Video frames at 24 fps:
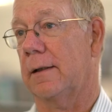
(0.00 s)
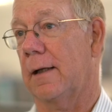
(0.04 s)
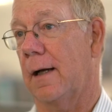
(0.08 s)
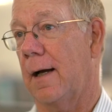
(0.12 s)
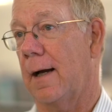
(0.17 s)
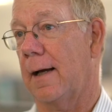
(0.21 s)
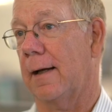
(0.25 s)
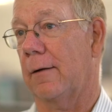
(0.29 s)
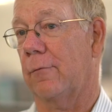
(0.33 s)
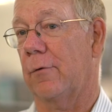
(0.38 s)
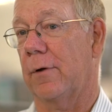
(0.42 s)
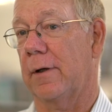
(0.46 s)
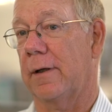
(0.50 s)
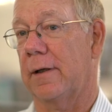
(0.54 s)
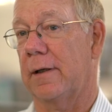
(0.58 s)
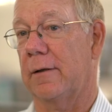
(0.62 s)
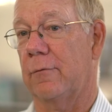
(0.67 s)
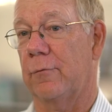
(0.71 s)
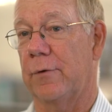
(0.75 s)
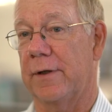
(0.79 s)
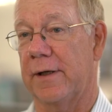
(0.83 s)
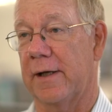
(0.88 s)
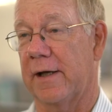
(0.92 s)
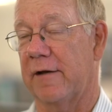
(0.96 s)

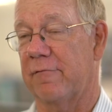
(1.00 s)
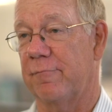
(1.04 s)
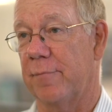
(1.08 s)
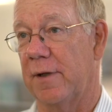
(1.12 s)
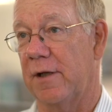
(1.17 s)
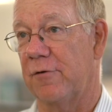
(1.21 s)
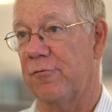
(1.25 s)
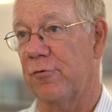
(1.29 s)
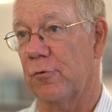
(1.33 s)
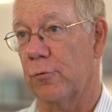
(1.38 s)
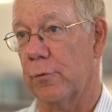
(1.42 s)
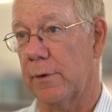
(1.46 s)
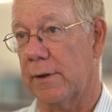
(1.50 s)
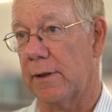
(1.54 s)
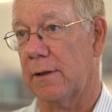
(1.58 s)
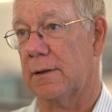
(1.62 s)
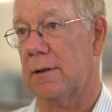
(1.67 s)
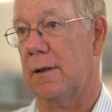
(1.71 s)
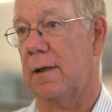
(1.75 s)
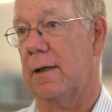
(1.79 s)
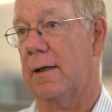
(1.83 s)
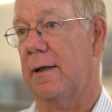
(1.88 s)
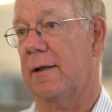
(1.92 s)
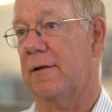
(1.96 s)
highway, we have major
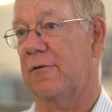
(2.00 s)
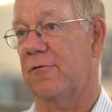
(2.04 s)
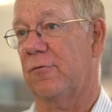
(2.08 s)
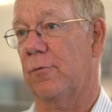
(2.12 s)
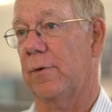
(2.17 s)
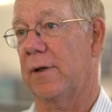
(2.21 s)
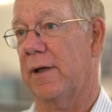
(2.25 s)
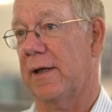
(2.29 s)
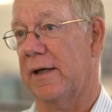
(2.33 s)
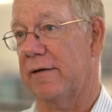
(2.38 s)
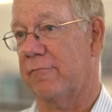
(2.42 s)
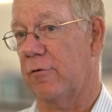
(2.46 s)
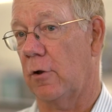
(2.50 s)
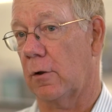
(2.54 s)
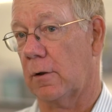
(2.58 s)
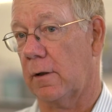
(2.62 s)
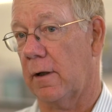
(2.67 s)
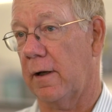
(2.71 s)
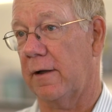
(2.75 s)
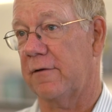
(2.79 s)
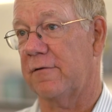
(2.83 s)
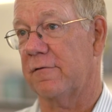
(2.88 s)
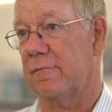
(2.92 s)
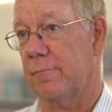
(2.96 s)
rail lines, we have all
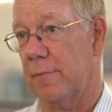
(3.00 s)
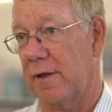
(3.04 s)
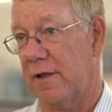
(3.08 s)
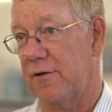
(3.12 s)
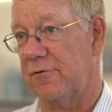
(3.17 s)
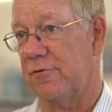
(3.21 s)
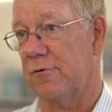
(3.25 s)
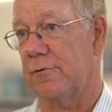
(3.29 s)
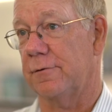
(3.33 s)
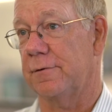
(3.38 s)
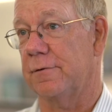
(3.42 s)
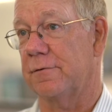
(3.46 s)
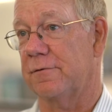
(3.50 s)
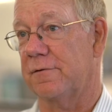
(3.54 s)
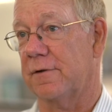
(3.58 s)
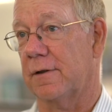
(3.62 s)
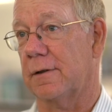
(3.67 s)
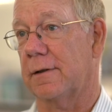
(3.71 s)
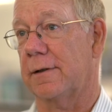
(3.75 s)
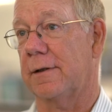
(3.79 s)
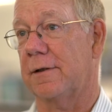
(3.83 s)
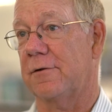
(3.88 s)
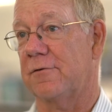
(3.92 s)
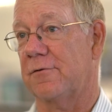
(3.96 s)
kinds of major
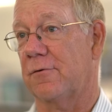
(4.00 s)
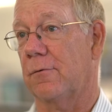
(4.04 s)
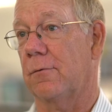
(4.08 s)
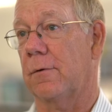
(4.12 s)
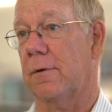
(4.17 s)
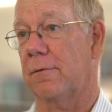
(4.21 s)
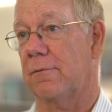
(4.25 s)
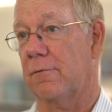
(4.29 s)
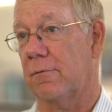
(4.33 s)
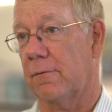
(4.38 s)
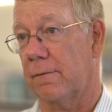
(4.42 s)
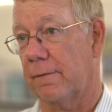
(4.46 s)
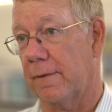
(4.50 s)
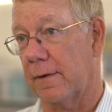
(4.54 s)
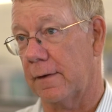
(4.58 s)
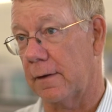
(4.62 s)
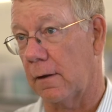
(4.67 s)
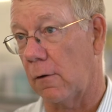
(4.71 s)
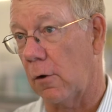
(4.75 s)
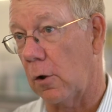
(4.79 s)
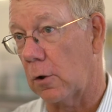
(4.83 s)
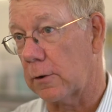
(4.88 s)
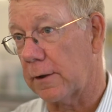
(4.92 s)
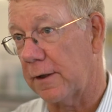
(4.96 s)
utilities going through that
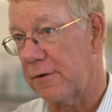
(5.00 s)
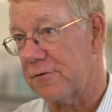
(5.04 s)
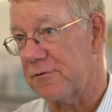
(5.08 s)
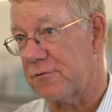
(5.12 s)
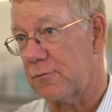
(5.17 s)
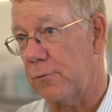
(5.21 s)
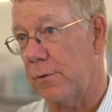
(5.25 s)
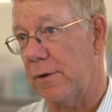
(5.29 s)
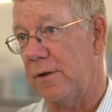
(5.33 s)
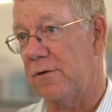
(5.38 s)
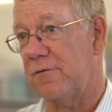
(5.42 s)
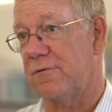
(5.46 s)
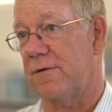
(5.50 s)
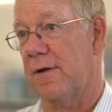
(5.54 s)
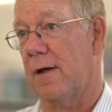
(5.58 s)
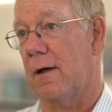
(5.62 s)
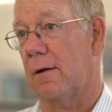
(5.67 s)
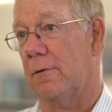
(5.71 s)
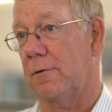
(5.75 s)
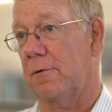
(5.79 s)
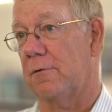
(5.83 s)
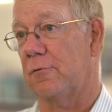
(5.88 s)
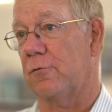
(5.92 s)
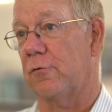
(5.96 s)
all get squeezed
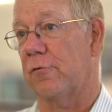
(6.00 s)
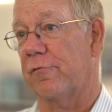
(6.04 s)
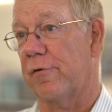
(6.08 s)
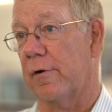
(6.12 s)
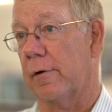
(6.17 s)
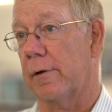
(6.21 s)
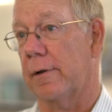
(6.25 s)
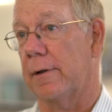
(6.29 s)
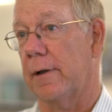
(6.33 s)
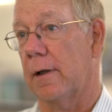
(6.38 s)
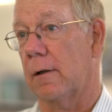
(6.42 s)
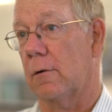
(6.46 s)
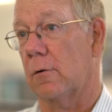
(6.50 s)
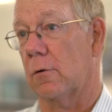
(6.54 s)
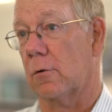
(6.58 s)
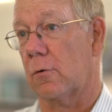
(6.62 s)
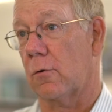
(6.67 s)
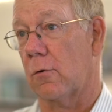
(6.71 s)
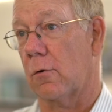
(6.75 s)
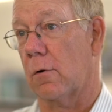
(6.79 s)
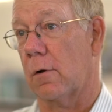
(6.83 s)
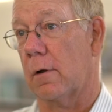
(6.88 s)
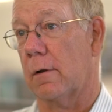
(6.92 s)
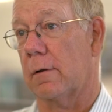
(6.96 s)
down into a very narrow
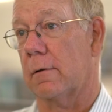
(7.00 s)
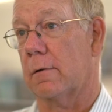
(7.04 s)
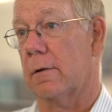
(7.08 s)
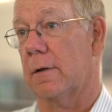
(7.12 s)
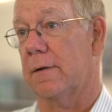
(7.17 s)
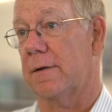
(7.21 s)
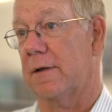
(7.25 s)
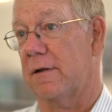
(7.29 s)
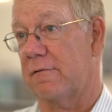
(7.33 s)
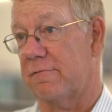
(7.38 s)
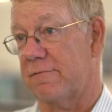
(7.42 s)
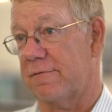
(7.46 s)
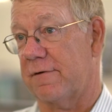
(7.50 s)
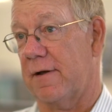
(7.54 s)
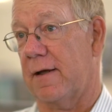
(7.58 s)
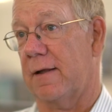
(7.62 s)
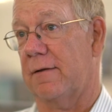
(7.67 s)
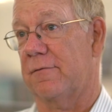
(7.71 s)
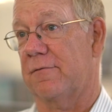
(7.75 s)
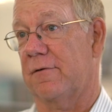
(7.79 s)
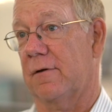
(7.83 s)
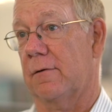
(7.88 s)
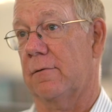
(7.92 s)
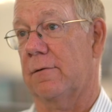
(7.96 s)
corridor and then
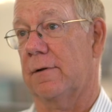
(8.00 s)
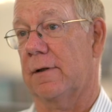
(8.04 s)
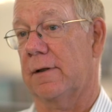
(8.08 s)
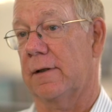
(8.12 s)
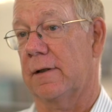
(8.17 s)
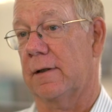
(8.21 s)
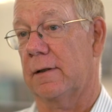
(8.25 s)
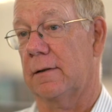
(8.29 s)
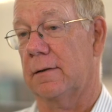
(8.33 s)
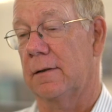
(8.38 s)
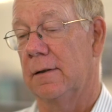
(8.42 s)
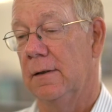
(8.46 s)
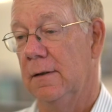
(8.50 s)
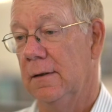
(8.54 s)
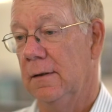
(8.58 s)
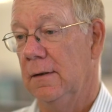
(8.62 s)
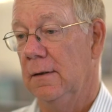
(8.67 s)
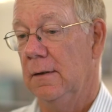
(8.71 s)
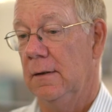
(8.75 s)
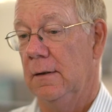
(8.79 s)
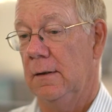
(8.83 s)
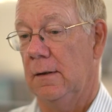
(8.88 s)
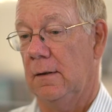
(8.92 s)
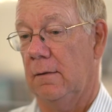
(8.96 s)
fans out again.
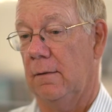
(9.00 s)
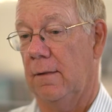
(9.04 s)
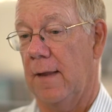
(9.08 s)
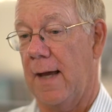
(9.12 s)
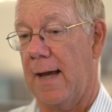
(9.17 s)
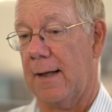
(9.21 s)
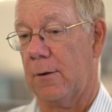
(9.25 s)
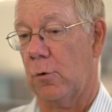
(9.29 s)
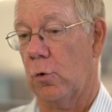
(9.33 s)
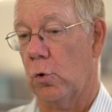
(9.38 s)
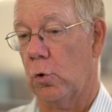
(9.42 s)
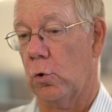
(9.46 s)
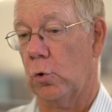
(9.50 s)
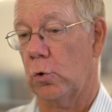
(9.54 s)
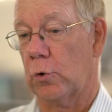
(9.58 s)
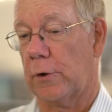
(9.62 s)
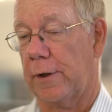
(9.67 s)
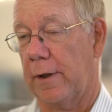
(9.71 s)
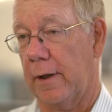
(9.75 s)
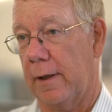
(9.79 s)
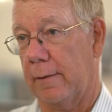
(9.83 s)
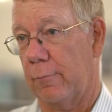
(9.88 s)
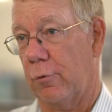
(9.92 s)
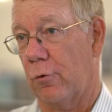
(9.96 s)
That whole
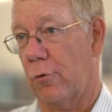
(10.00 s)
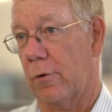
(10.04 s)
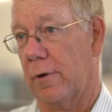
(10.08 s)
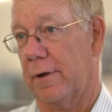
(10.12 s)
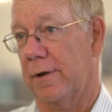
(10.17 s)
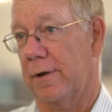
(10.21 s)
Cape Horn